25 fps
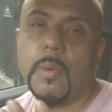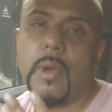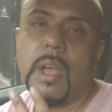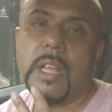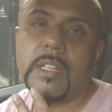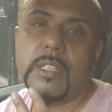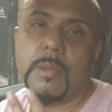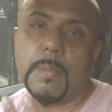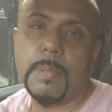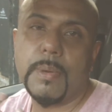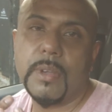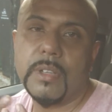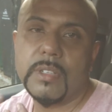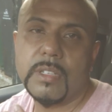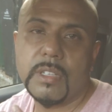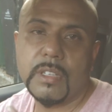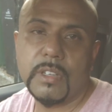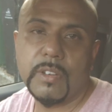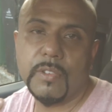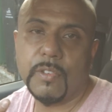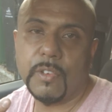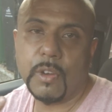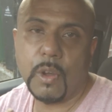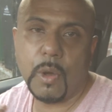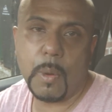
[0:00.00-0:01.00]
as a person,
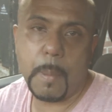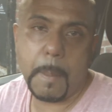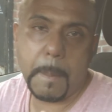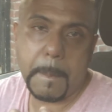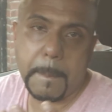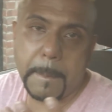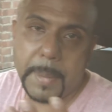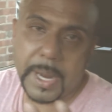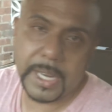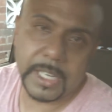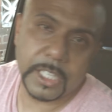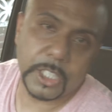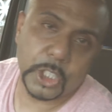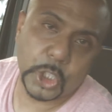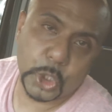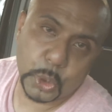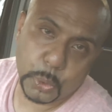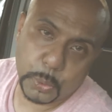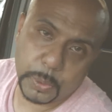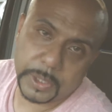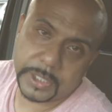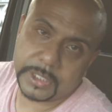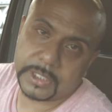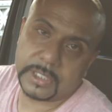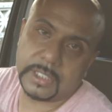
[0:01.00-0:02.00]
you've got many
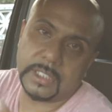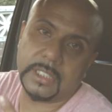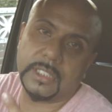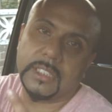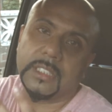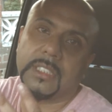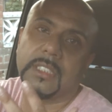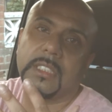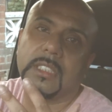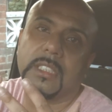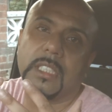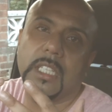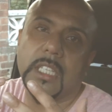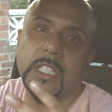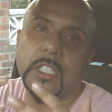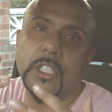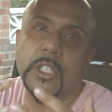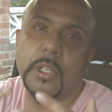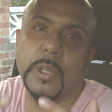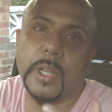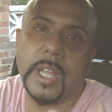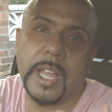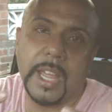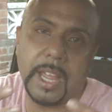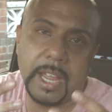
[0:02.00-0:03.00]
choices
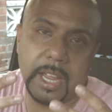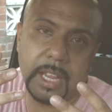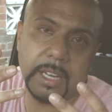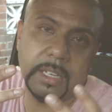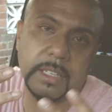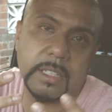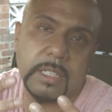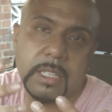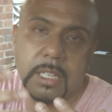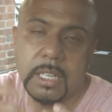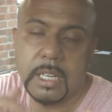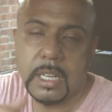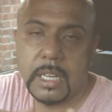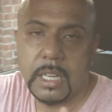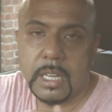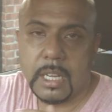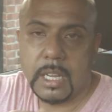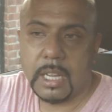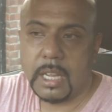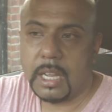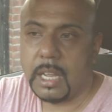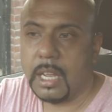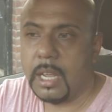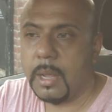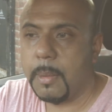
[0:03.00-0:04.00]
to hand
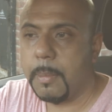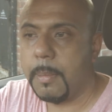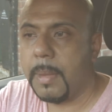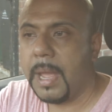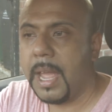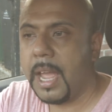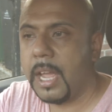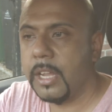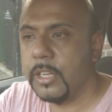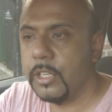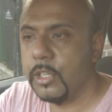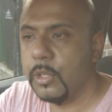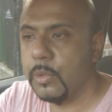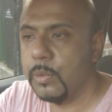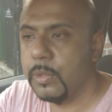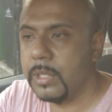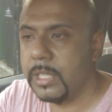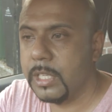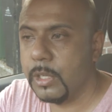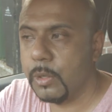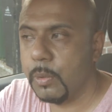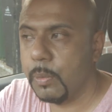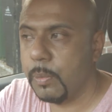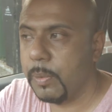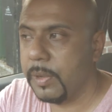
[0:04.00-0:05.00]
how you
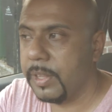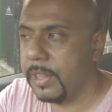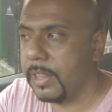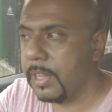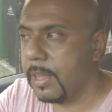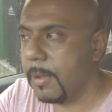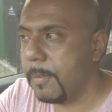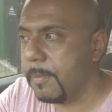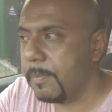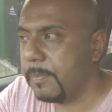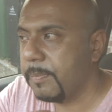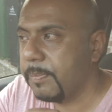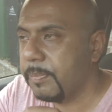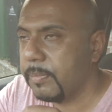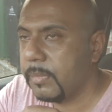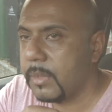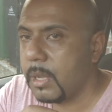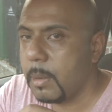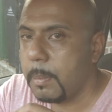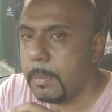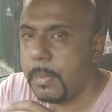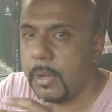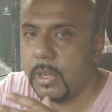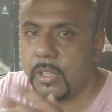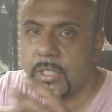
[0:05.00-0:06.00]
deal with it.
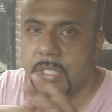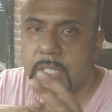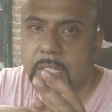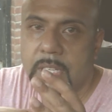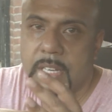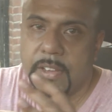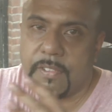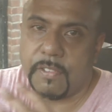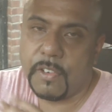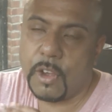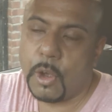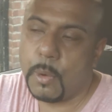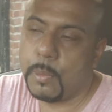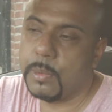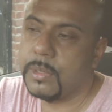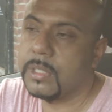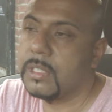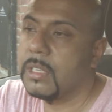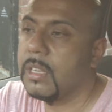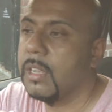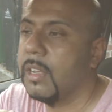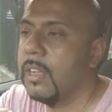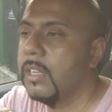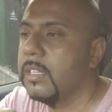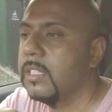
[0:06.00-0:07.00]
Personally, if I was
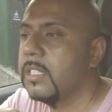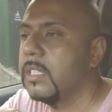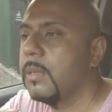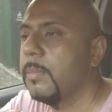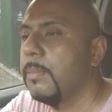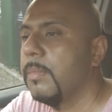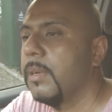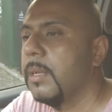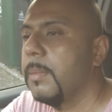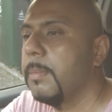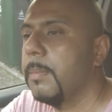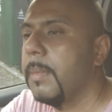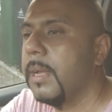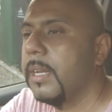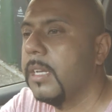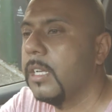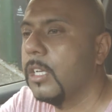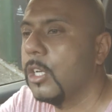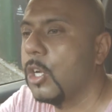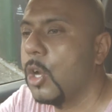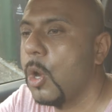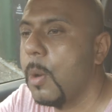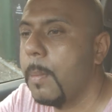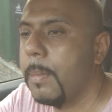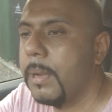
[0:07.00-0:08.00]
her and somebody made
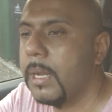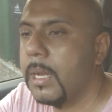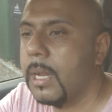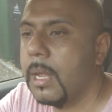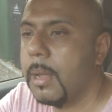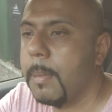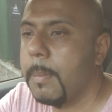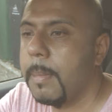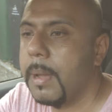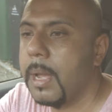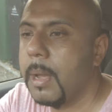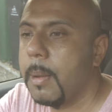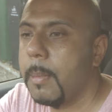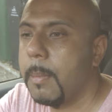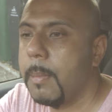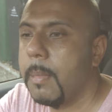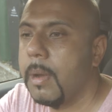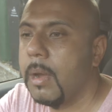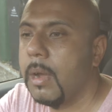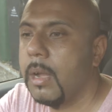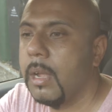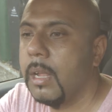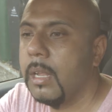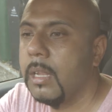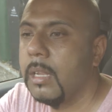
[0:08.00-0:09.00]
a comment about
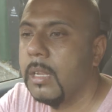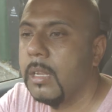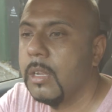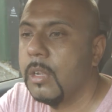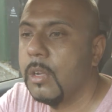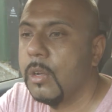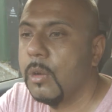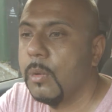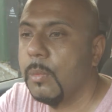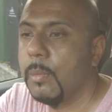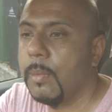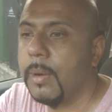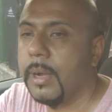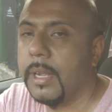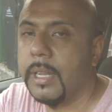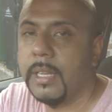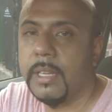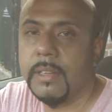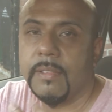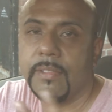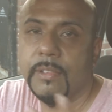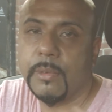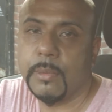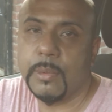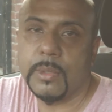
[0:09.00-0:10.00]
my
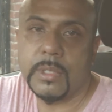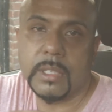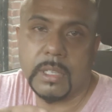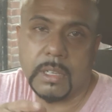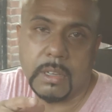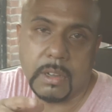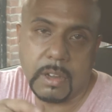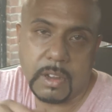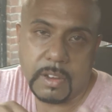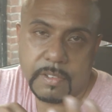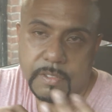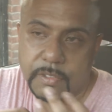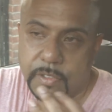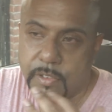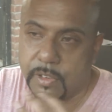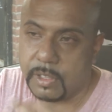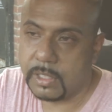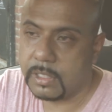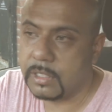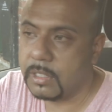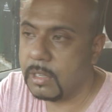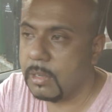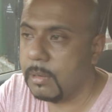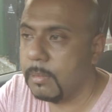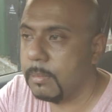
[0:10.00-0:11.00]
weight, if it was a guy, for
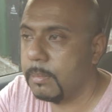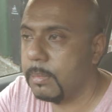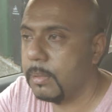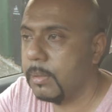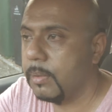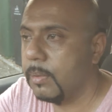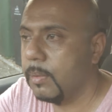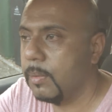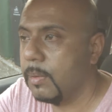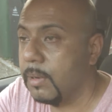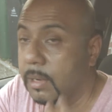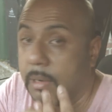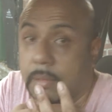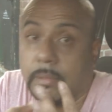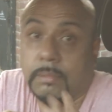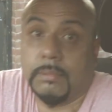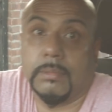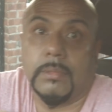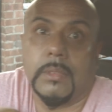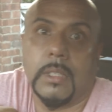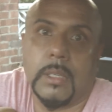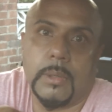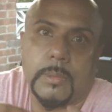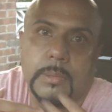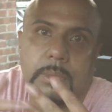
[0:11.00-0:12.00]
example, and
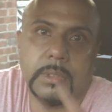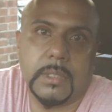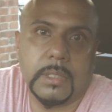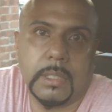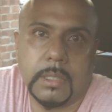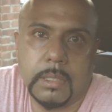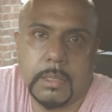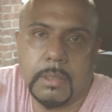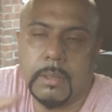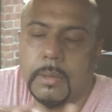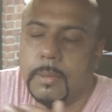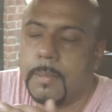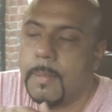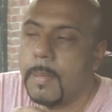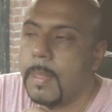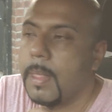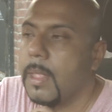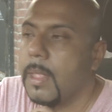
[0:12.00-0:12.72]
I was the girl,